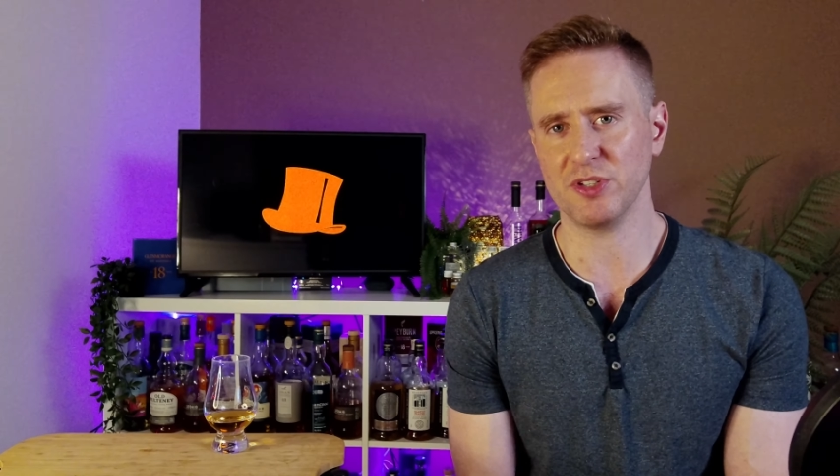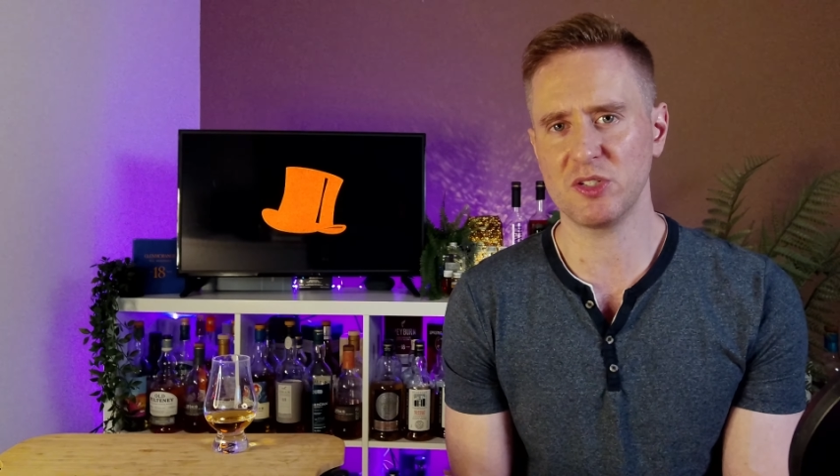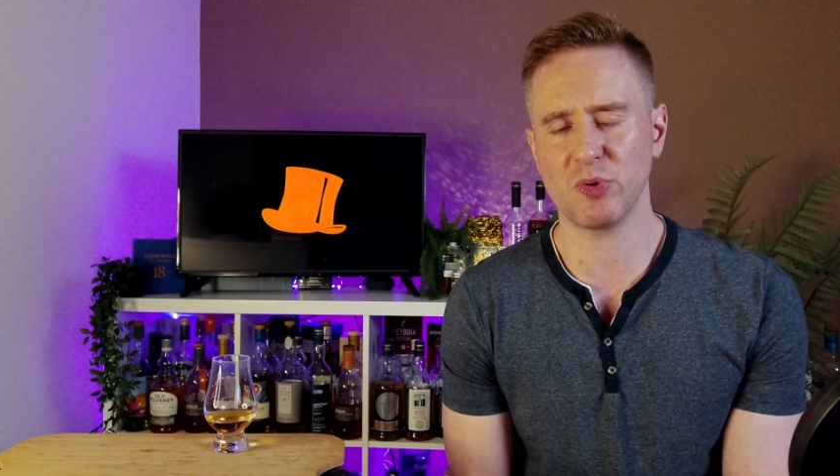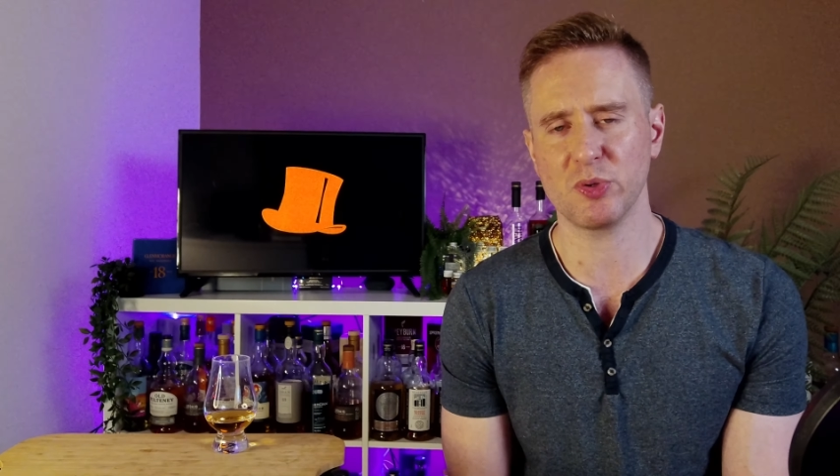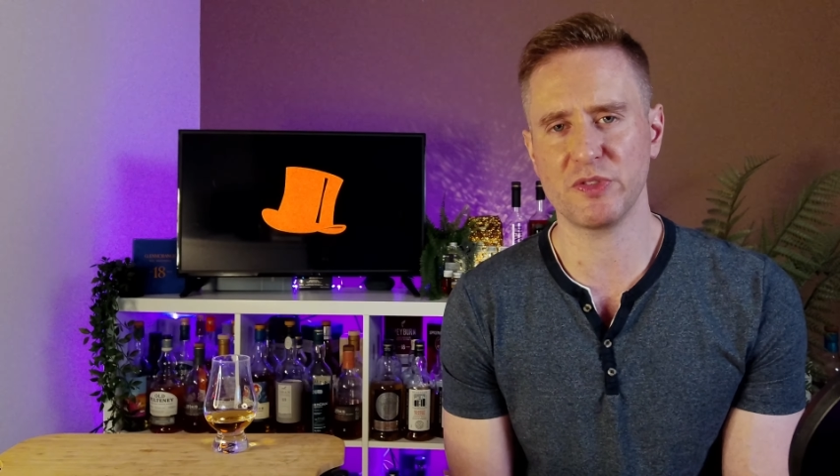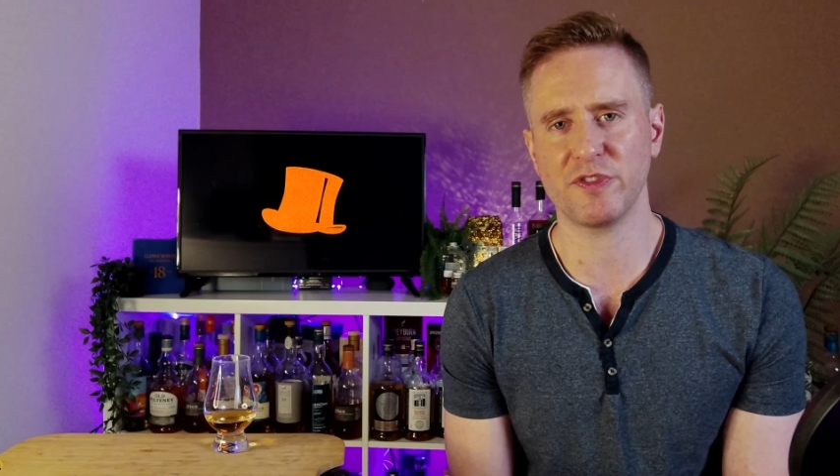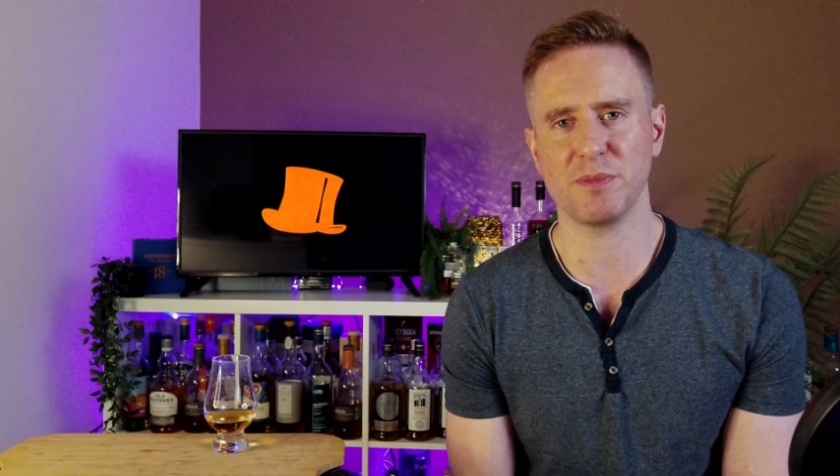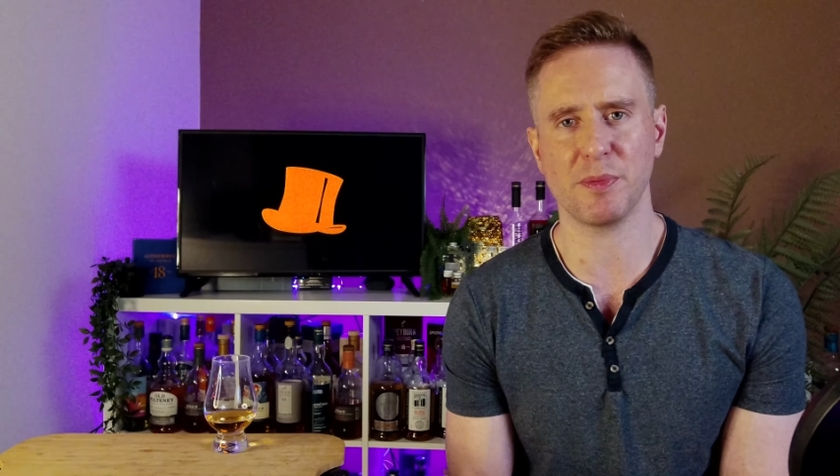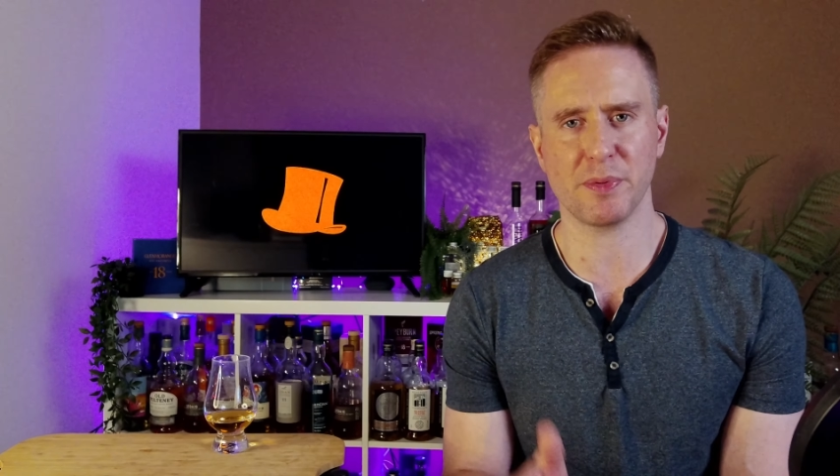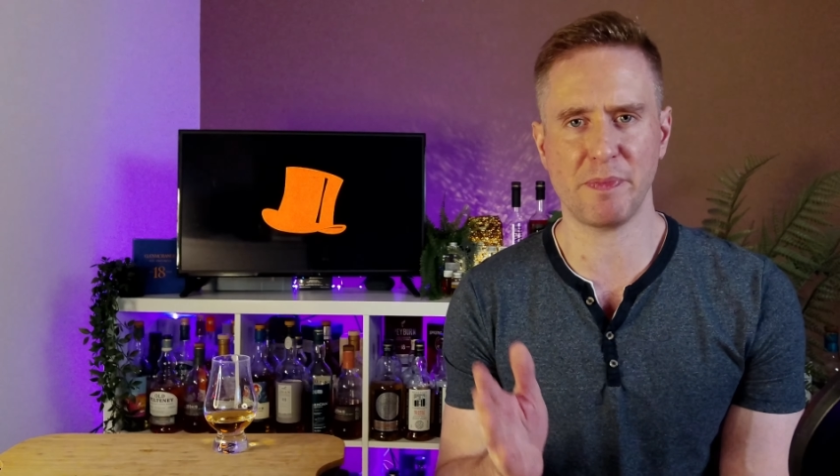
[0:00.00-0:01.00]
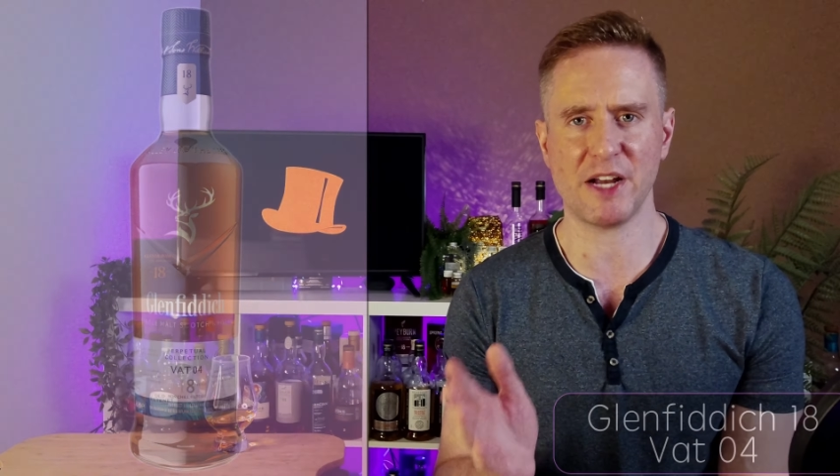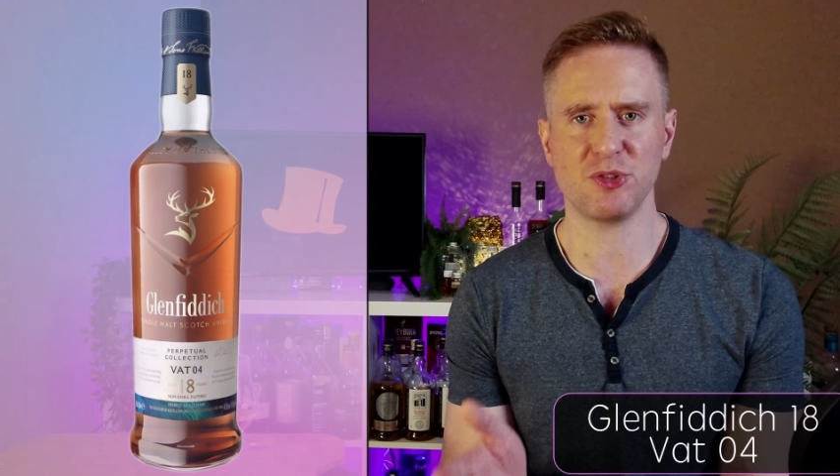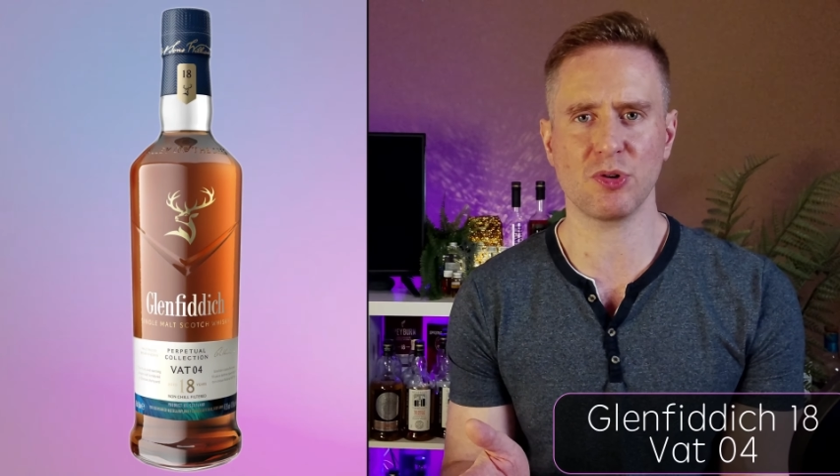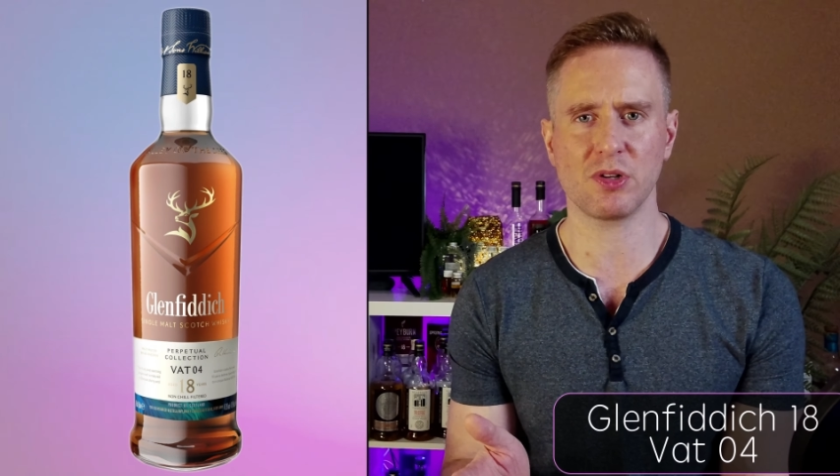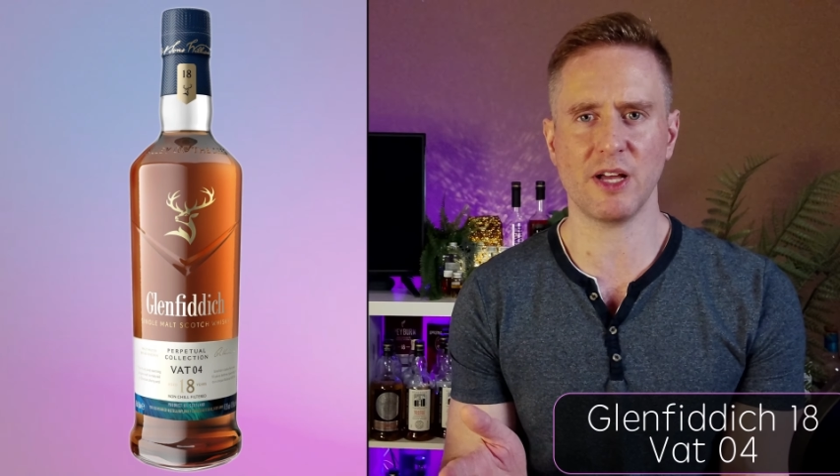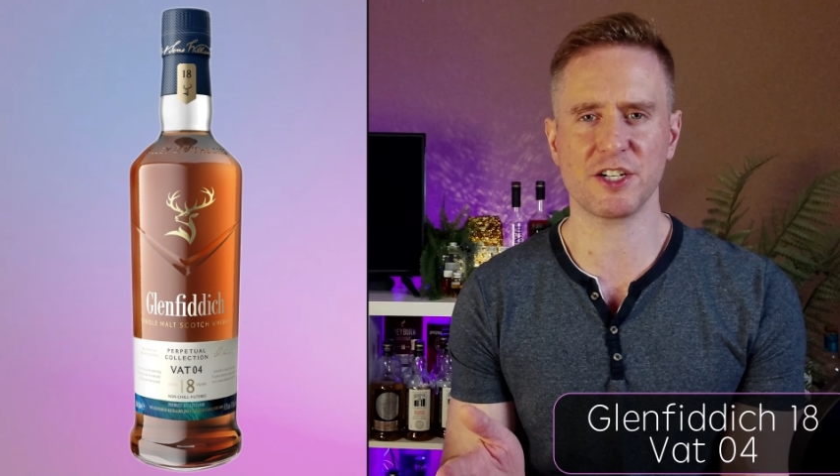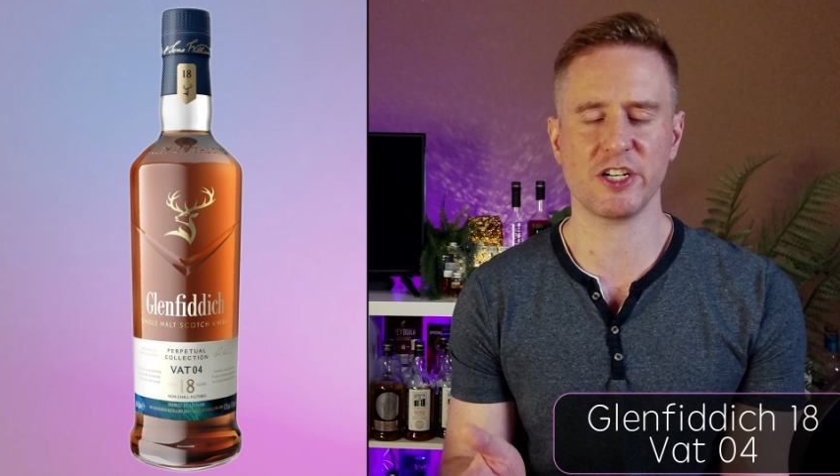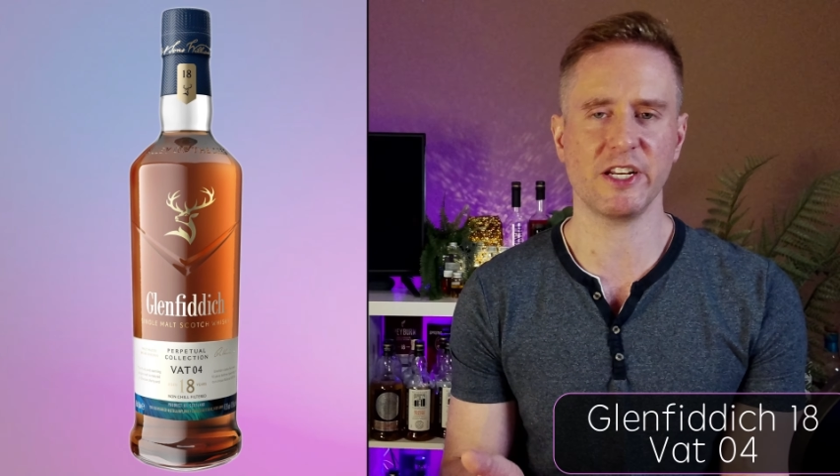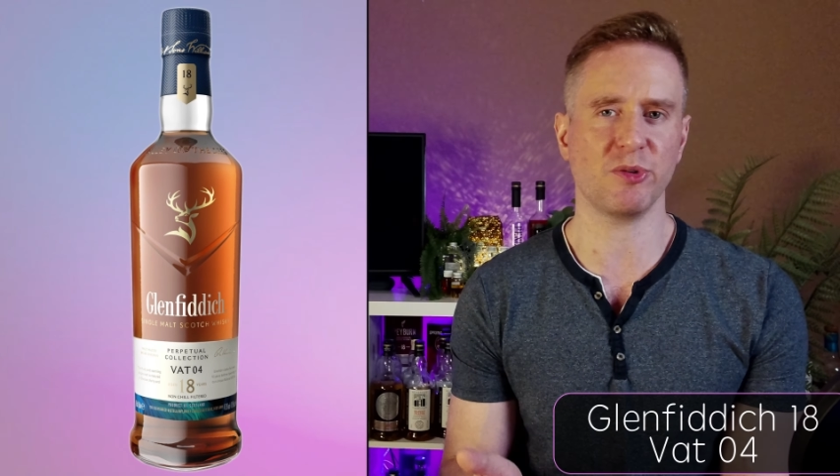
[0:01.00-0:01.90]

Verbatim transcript: This one was from the Perpetual Collection.